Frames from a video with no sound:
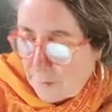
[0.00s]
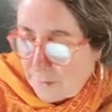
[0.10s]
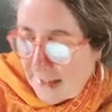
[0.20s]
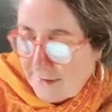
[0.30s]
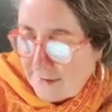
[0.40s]

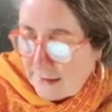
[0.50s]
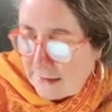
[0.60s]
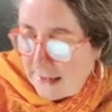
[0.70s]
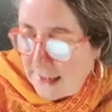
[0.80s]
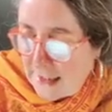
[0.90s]

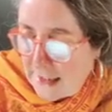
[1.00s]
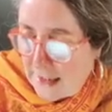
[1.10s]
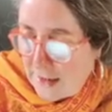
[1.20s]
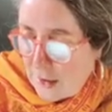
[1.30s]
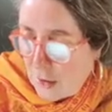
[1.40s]
basically
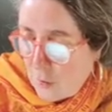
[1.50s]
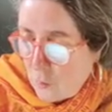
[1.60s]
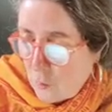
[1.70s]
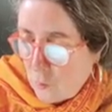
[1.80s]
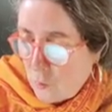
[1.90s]

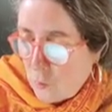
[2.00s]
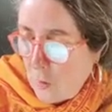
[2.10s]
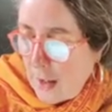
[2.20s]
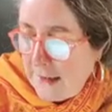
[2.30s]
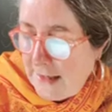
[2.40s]

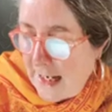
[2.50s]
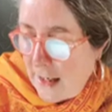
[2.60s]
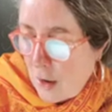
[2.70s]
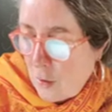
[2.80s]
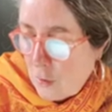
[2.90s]
right
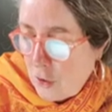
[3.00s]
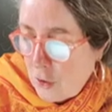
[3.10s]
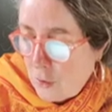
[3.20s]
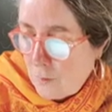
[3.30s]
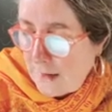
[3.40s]
now
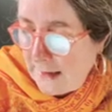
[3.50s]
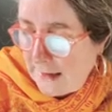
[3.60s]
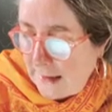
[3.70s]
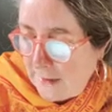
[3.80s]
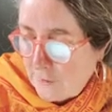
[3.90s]
you
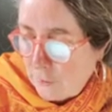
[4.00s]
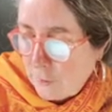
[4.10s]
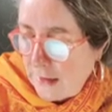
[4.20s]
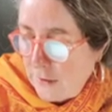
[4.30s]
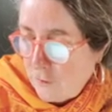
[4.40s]
really need to
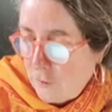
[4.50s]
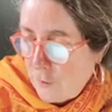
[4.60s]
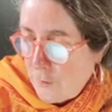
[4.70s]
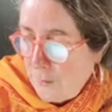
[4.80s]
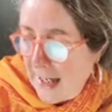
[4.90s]
look
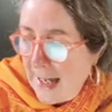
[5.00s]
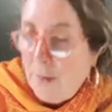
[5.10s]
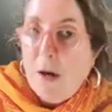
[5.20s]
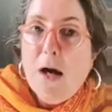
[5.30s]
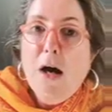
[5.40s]
into the
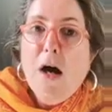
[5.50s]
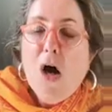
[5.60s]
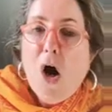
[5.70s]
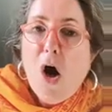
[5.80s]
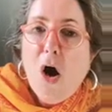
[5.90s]
power
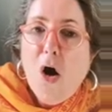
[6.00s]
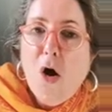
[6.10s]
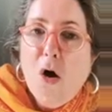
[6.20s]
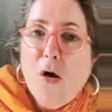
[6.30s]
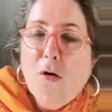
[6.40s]

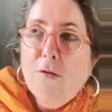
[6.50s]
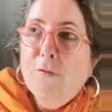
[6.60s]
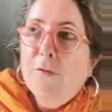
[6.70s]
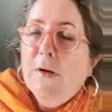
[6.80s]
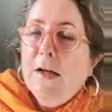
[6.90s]
of